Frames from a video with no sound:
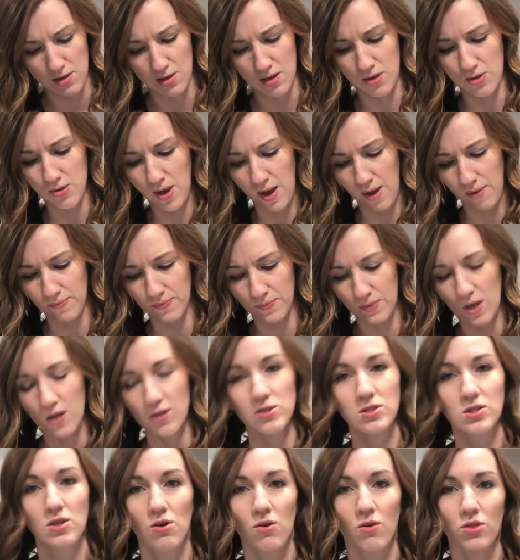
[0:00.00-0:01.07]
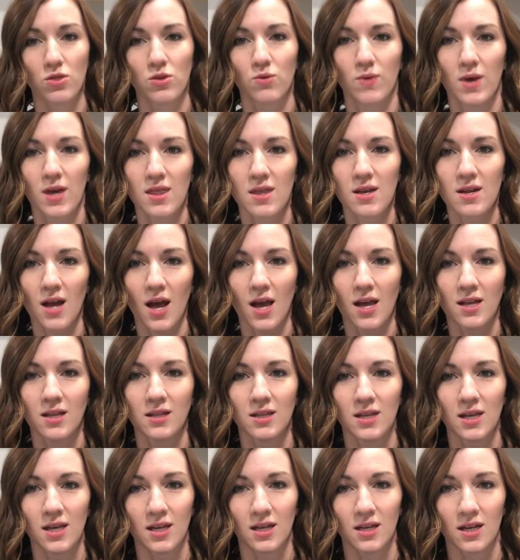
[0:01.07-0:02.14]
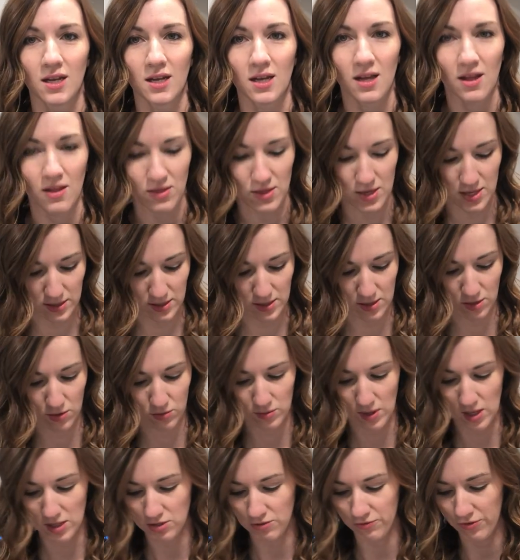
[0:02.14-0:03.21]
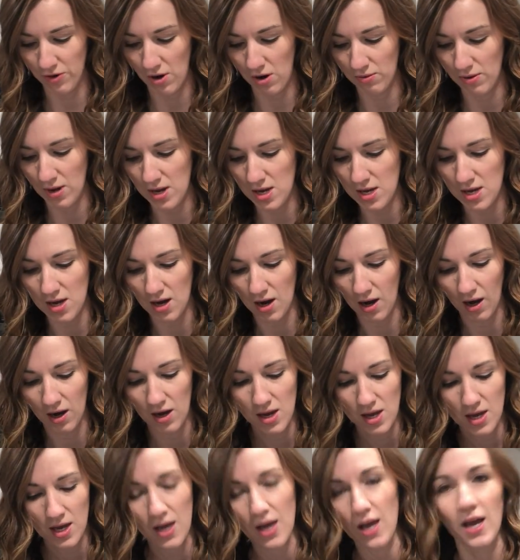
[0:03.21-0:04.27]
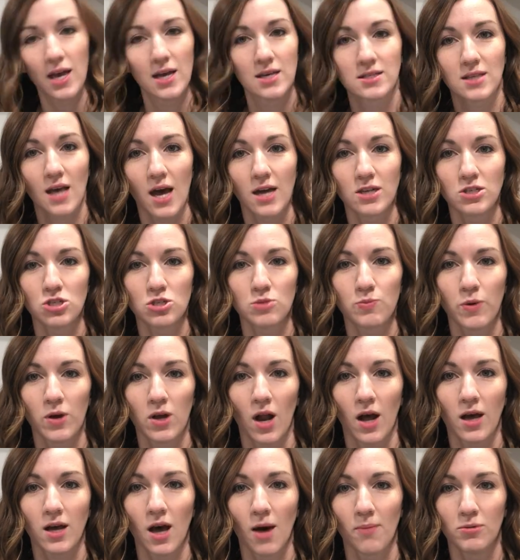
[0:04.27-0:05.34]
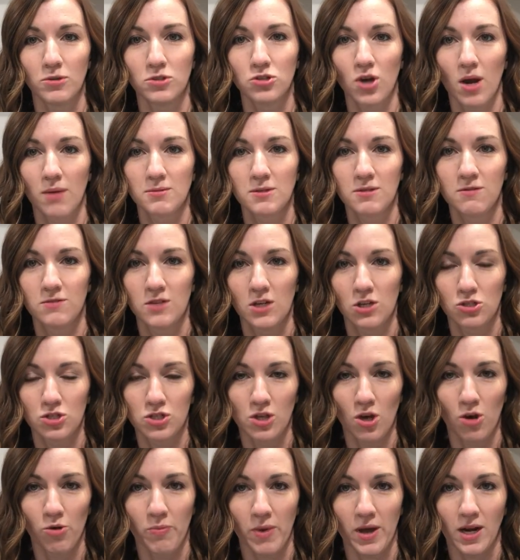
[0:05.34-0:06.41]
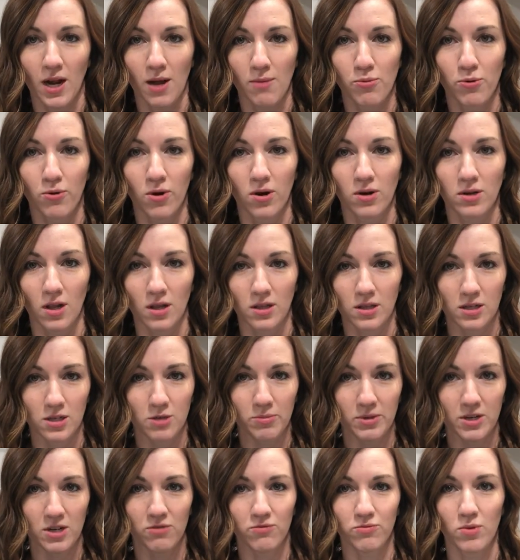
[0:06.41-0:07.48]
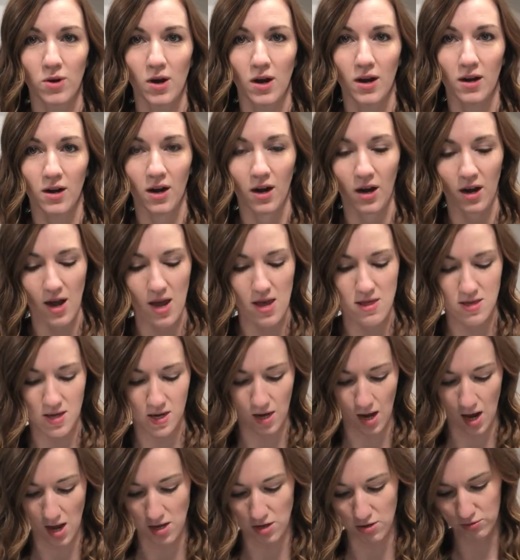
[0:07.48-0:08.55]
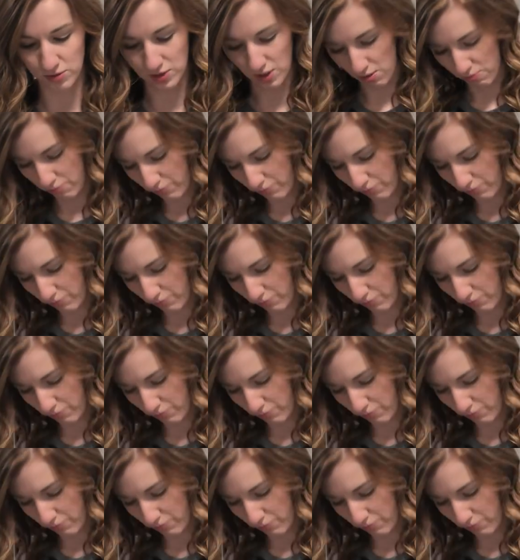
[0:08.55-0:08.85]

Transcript: Okay, so the way that I clean this little reservoir right here is I just put a couple drops of dish soap and I pour in a little bit of water, and then I use a